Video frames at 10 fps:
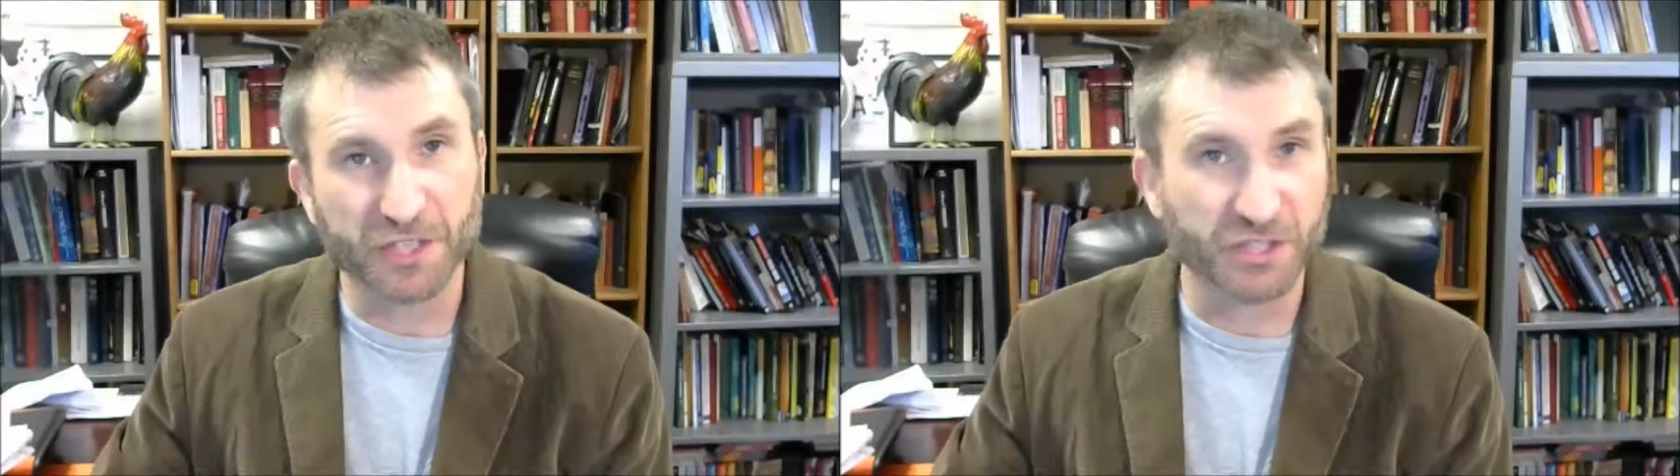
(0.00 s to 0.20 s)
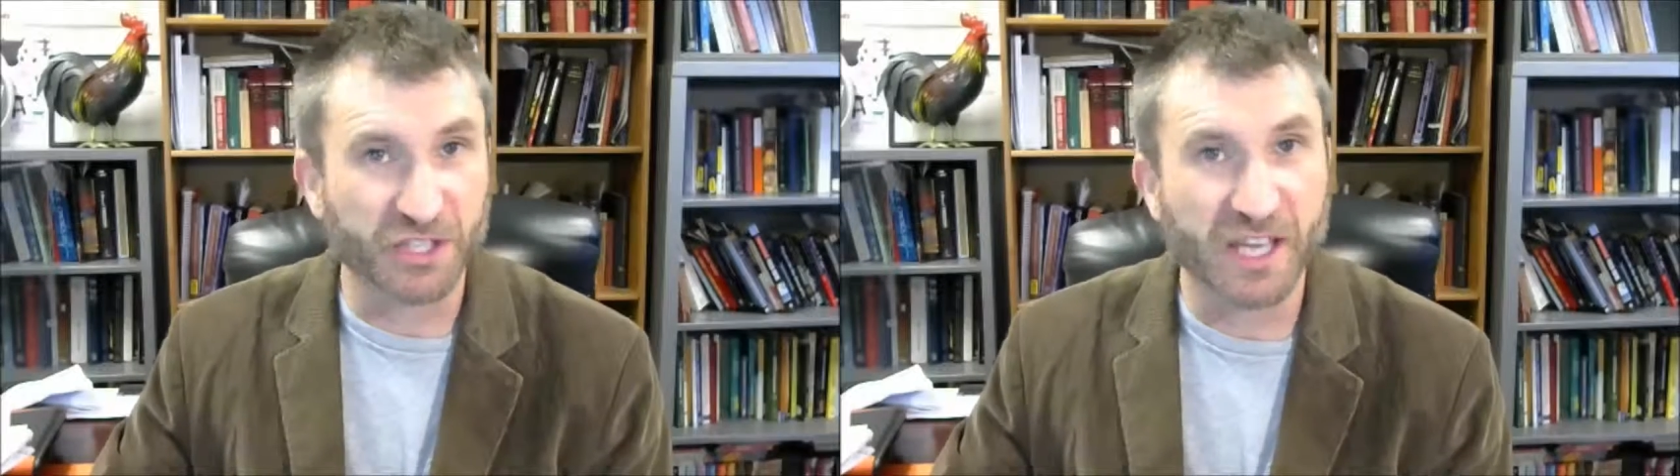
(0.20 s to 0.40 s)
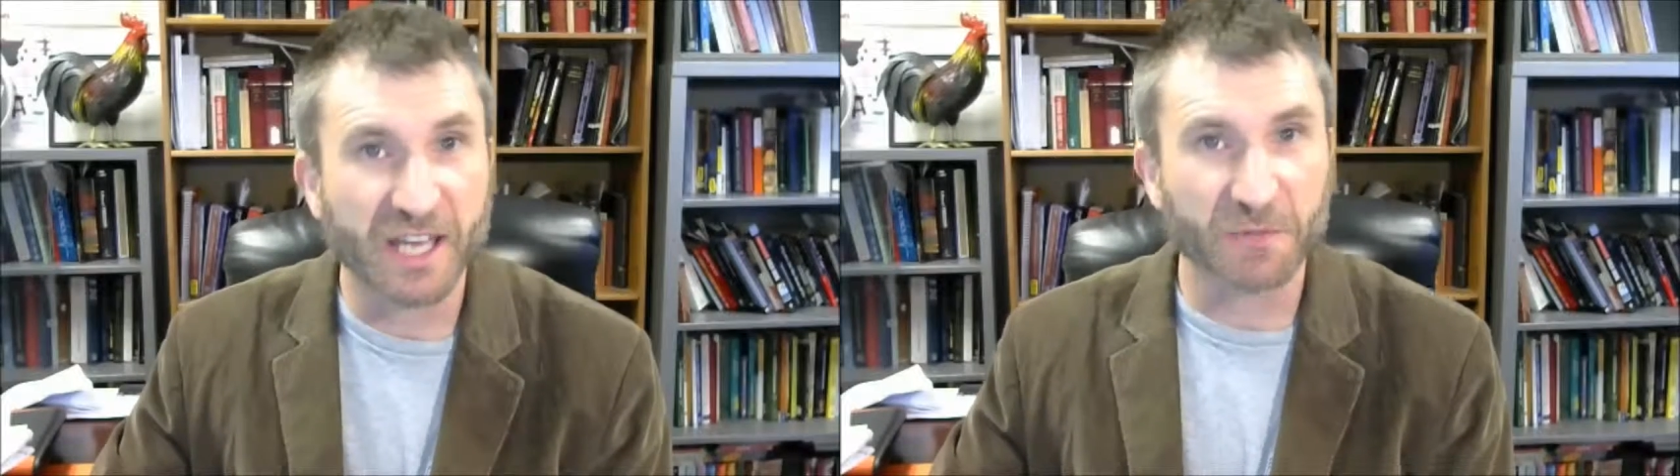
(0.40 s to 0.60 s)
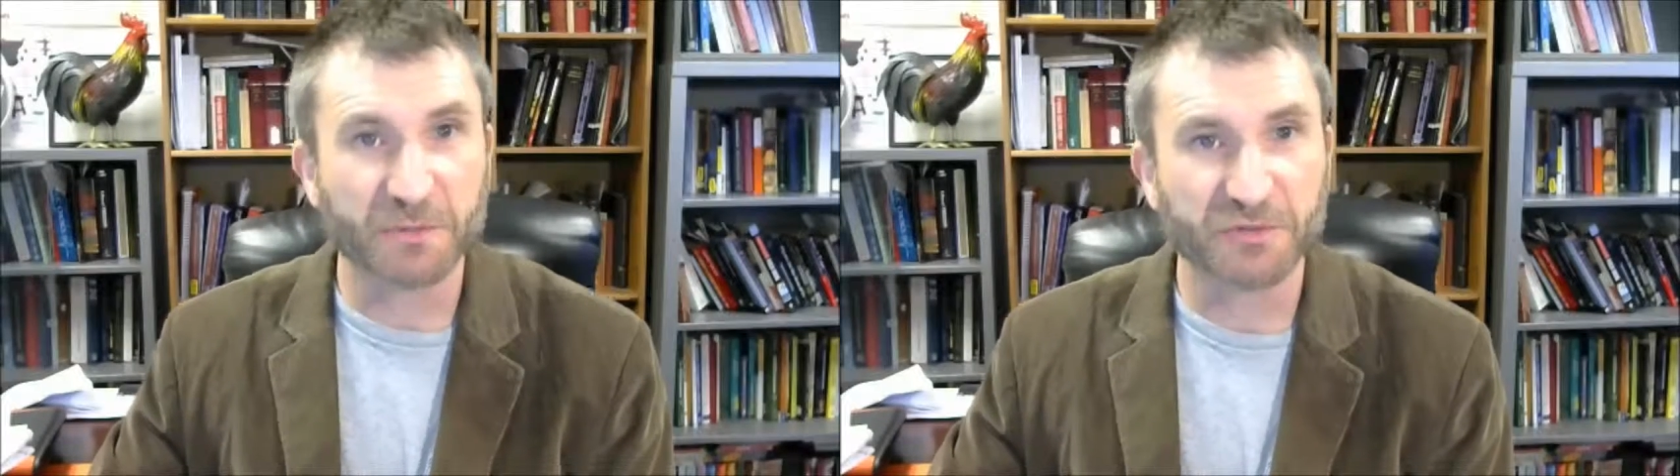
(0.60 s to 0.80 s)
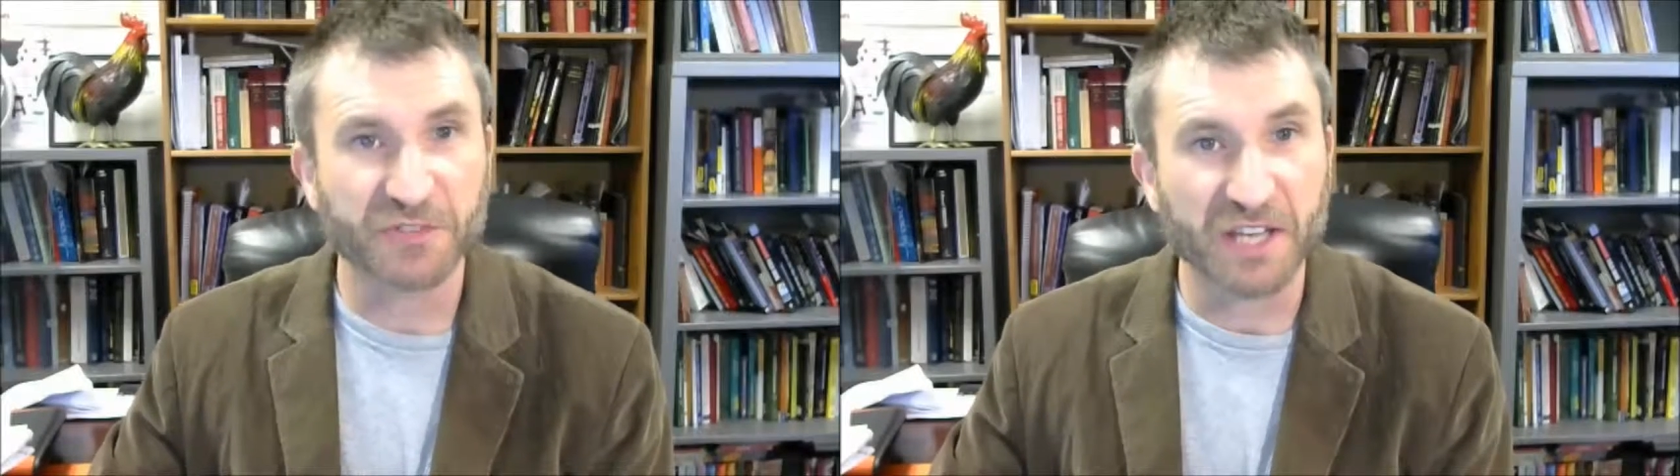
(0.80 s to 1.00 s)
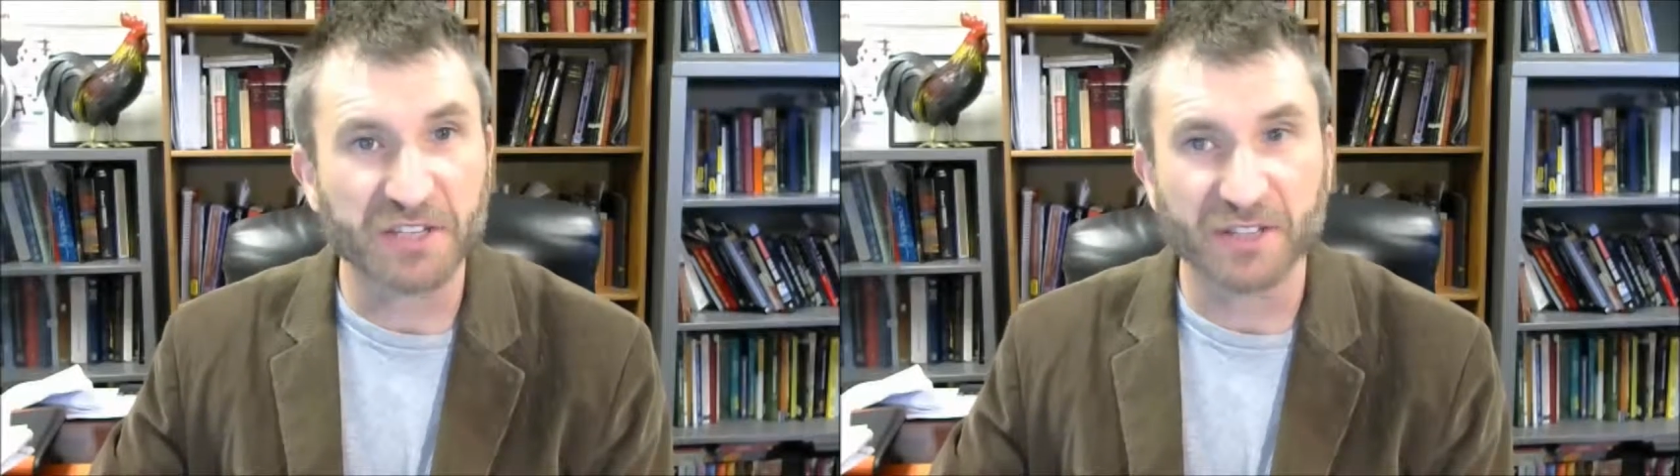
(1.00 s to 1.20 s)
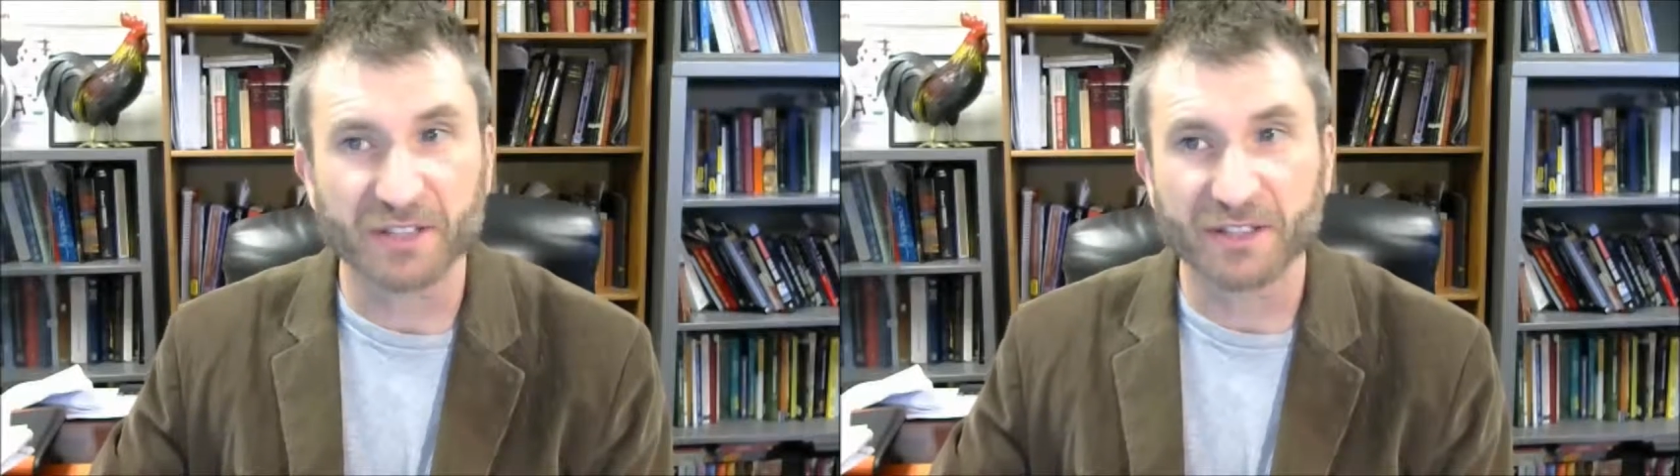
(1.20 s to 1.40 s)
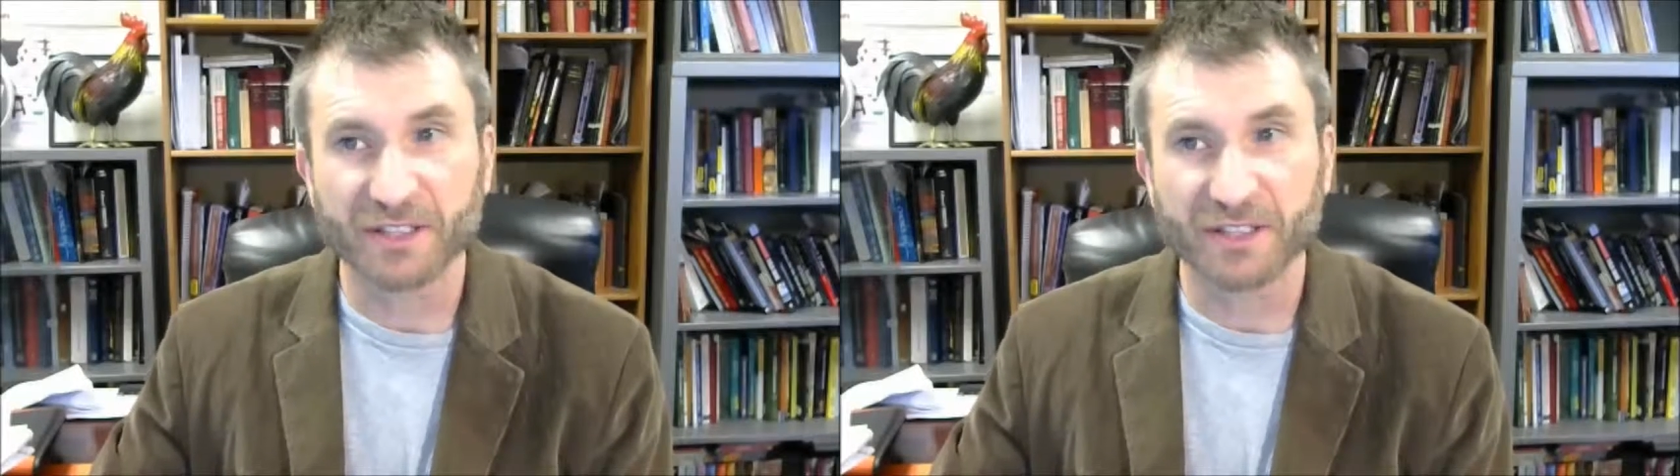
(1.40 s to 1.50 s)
genetic mutation